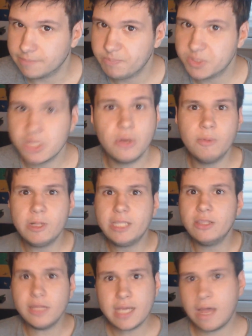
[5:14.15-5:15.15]
So you will
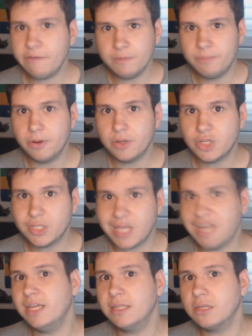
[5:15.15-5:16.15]
not have to purchase
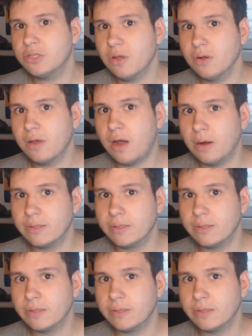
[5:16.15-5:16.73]
any additional cards.